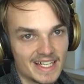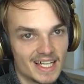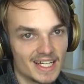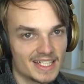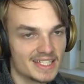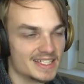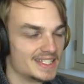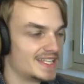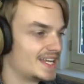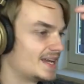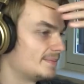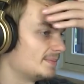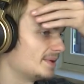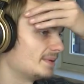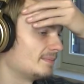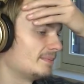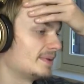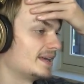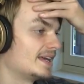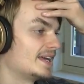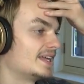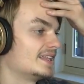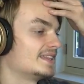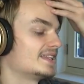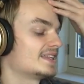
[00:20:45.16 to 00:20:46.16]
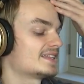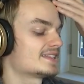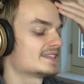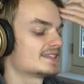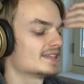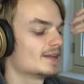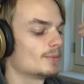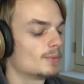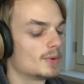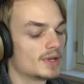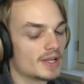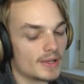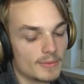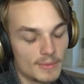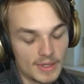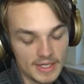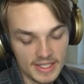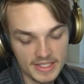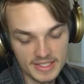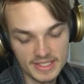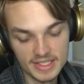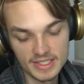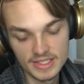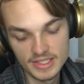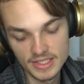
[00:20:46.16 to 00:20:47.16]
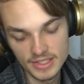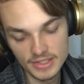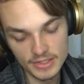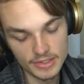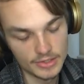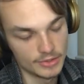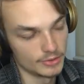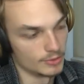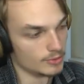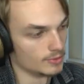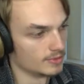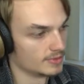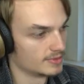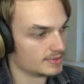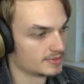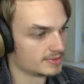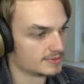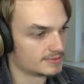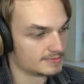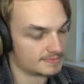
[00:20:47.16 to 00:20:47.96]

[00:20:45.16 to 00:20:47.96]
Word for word: God damn it, man. That's not what I wanted to do.